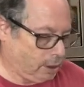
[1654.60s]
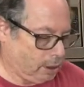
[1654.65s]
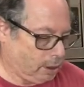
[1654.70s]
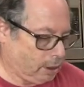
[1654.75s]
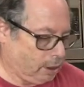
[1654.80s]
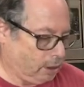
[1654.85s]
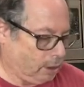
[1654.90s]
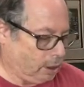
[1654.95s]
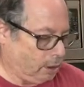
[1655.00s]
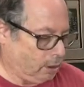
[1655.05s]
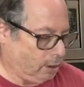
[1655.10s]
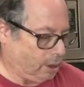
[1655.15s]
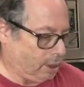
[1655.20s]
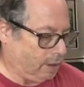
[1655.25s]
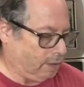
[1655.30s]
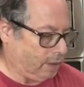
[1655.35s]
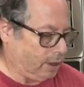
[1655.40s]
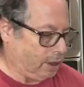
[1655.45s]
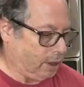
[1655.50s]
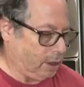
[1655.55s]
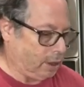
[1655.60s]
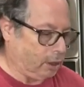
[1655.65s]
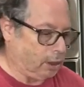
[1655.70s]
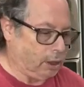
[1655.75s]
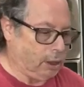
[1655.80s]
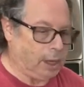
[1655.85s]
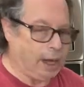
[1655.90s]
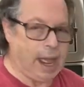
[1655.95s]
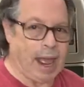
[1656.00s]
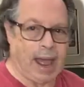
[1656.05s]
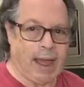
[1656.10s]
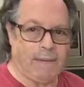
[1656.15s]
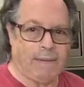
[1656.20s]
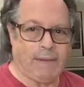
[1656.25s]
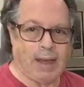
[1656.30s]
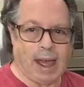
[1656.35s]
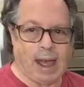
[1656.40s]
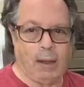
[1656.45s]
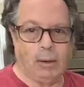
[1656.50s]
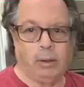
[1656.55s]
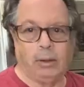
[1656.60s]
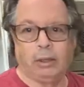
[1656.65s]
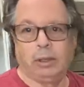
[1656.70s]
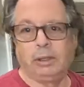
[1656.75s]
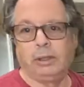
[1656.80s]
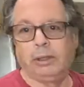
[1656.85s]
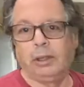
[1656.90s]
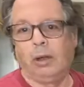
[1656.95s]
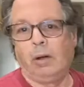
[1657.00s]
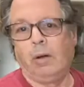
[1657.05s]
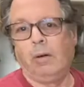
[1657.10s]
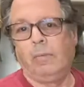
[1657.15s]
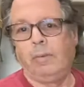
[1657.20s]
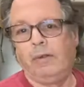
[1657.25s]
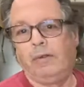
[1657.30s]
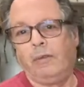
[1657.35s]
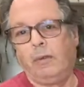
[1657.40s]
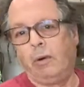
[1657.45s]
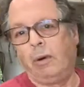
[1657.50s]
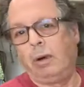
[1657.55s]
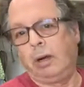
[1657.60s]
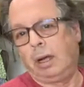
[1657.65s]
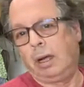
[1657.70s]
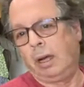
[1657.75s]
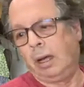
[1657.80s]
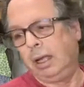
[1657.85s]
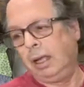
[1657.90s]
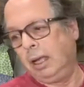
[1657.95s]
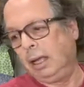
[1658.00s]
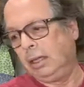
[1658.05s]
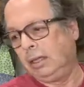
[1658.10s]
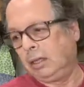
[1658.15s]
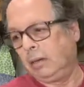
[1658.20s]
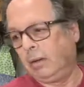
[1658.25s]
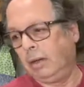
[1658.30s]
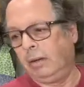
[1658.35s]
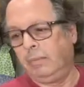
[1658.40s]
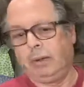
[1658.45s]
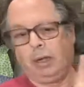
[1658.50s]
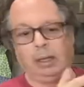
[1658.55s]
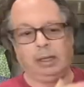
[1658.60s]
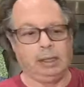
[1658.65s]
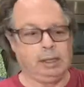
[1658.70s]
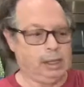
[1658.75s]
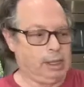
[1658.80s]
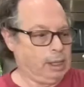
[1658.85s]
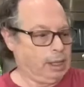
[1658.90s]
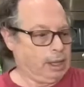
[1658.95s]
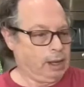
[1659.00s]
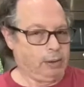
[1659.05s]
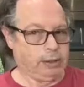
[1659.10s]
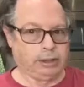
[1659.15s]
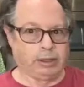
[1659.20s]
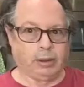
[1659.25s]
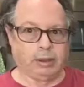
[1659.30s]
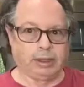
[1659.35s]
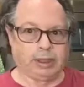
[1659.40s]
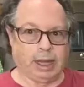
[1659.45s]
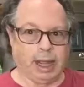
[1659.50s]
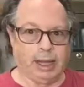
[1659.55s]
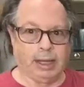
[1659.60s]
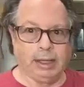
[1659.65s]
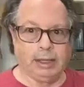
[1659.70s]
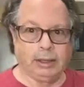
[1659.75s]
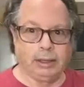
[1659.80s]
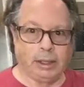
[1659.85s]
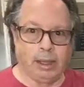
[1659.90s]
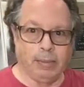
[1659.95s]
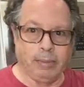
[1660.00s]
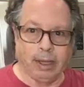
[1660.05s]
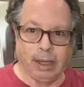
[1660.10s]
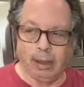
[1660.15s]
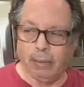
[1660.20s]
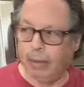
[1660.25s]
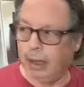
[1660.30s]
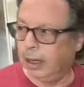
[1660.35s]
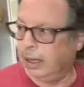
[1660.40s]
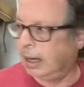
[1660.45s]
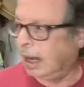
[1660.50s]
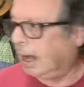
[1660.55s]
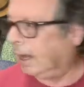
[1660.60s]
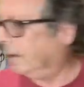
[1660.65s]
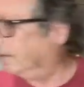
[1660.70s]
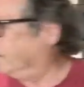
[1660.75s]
You know, giving it a good half hour or so before cutting into it, but I was so excited, so let me get my knife.